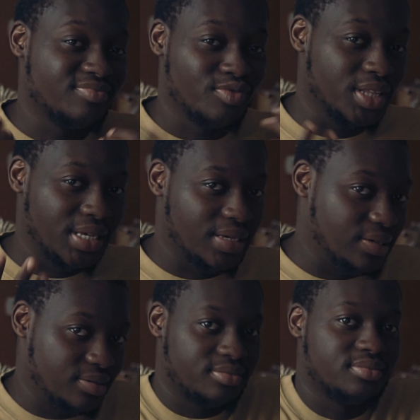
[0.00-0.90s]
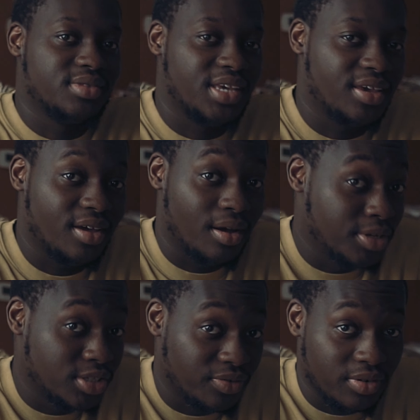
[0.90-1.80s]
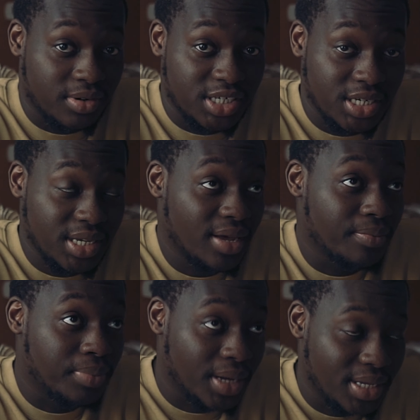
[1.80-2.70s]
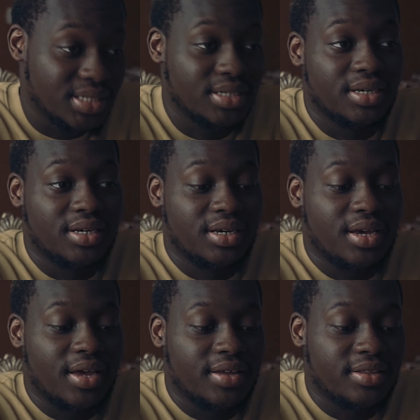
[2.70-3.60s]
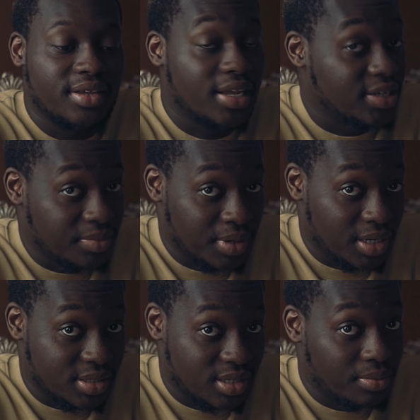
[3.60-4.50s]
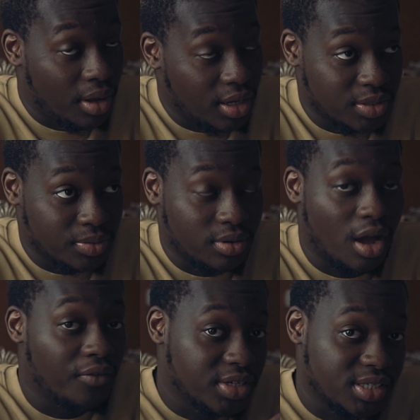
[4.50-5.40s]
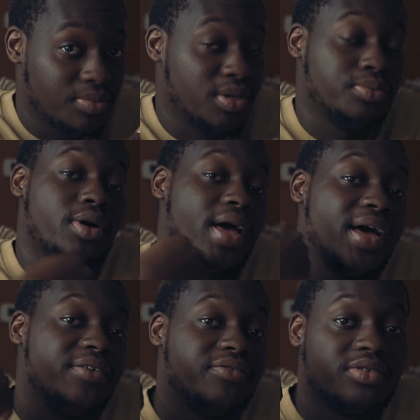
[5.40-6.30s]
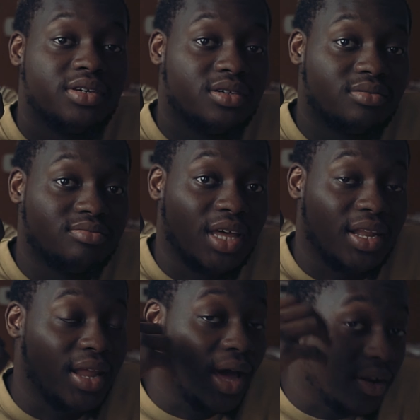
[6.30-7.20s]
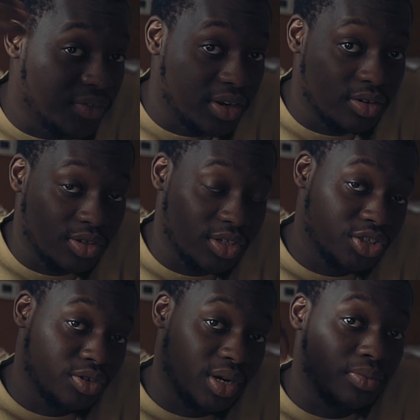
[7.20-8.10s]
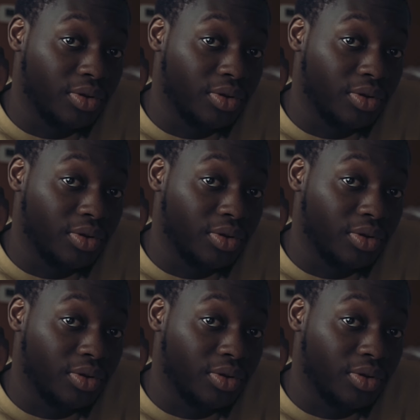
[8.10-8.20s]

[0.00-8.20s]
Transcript: really come into fruition yet, but it doesn't mean it's impossible. Obviously, people have a lot of videos on Instagram